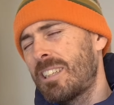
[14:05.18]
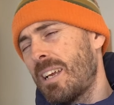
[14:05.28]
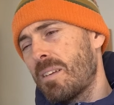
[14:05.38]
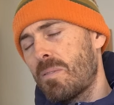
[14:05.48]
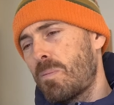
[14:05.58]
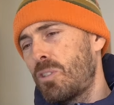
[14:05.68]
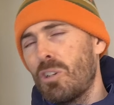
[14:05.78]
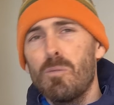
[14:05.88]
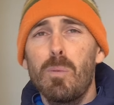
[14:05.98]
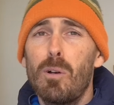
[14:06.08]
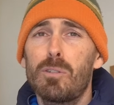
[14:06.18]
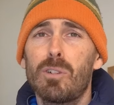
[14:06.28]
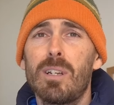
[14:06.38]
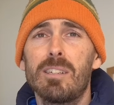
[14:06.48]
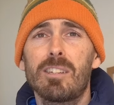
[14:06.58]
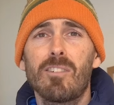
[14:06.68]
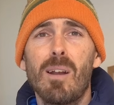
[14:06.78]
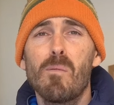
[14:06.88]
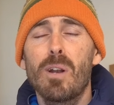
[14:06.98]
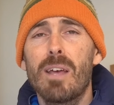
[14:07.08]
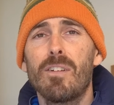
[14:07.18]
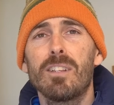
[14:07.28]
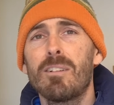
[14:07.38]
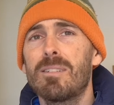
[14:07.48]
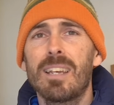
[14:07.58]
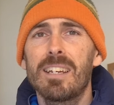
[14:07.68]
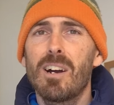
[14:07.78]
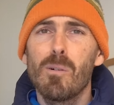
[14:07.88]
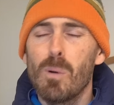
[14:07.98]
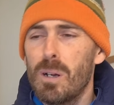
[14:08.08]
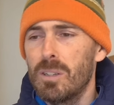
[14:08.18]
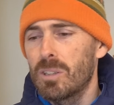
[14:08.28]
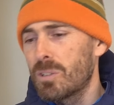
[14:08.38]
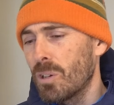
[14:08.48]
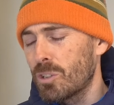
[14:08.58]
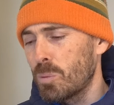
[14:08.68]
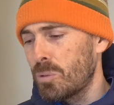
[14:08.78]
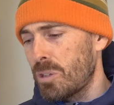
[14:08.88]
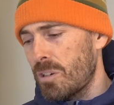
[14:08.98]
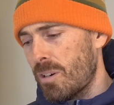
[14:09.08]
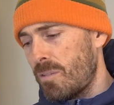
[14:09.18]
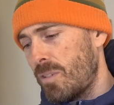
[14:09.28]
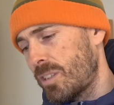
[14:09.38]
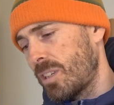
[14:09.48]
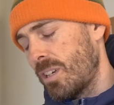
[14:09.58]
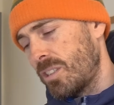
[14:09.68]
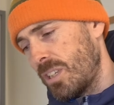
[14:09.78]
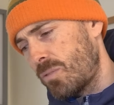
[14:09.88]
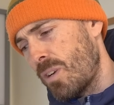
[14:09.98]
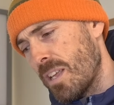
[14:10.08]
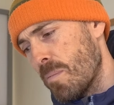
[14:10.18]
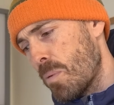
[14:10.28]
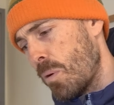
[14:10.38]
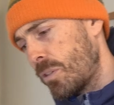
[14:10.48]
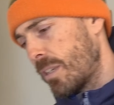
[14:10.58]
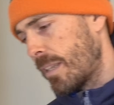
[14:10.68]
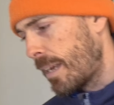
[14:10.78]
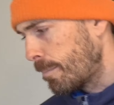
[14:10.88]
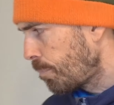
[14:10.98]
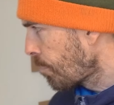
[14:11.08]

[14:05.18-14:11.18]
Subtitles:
check Joe blogs on Instagram, whatever. Don't take our word as gospel. Do your own research. It's really important that.